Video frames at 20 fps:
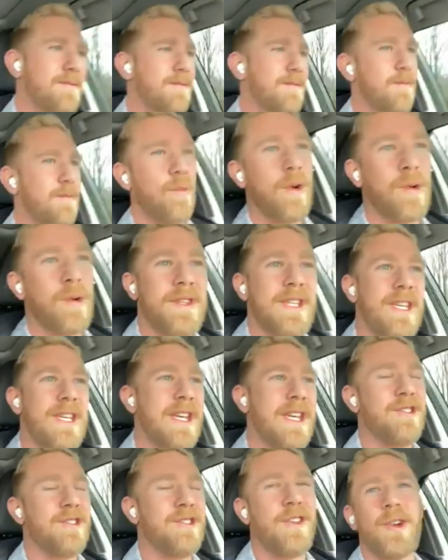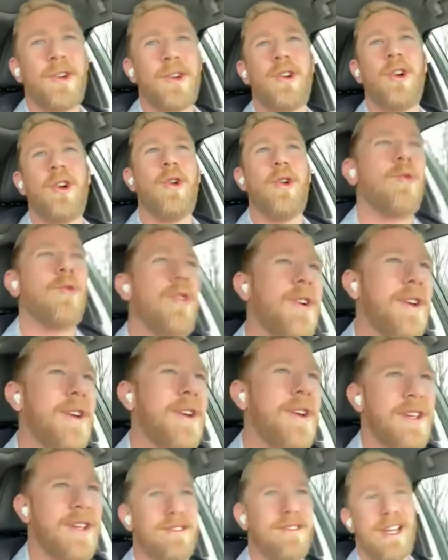work with the kids on their homework,
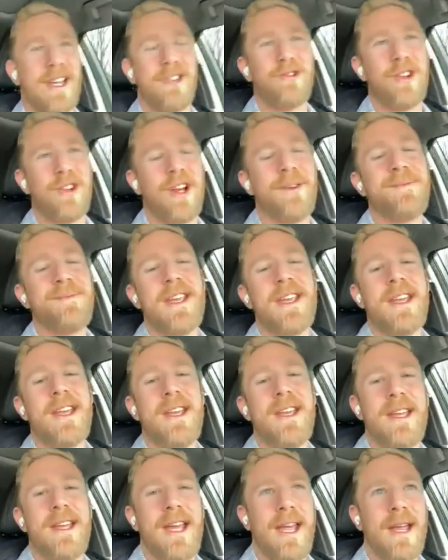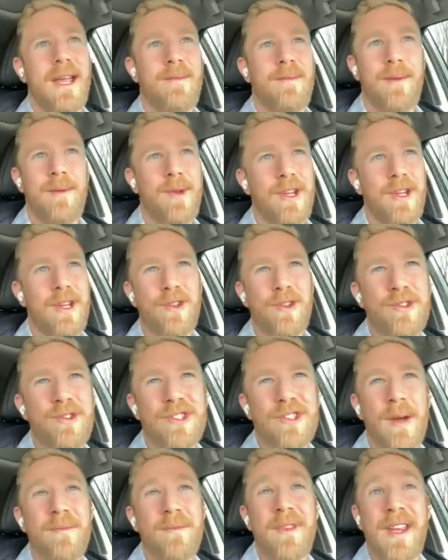etc., and maybe do
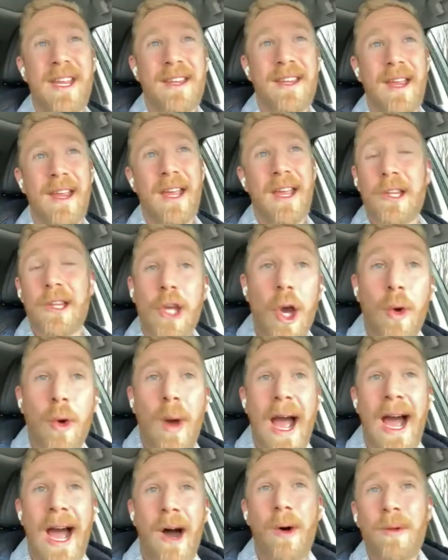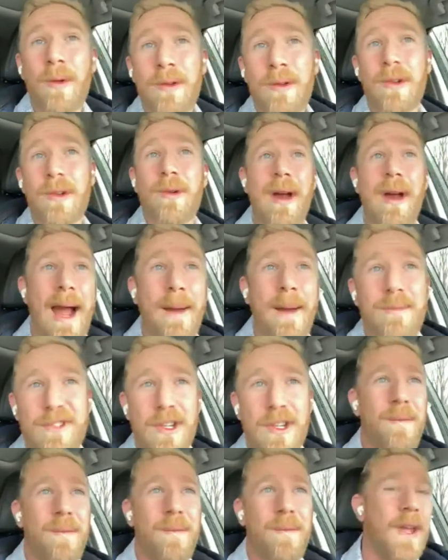something and go out and grab
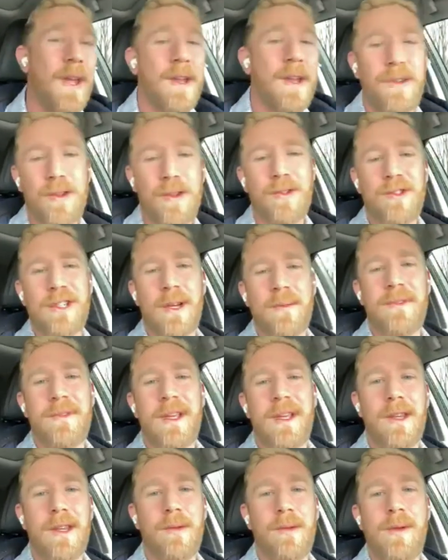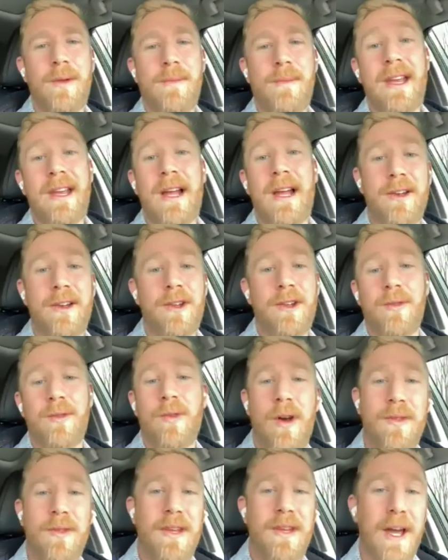something and do something that we may not
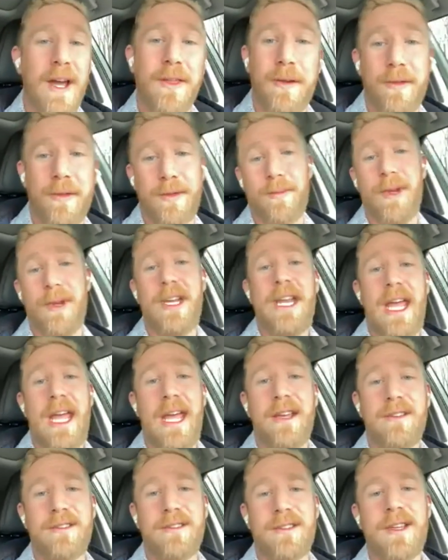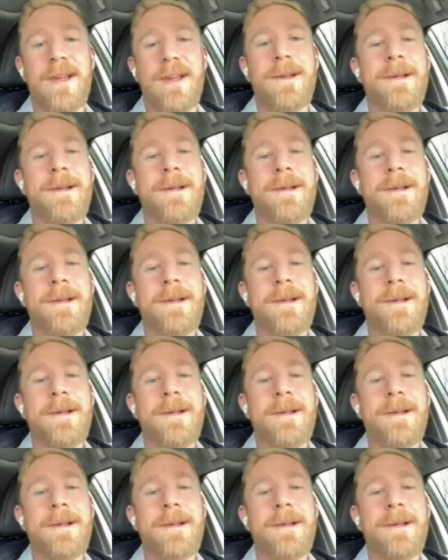do on the other 3 days.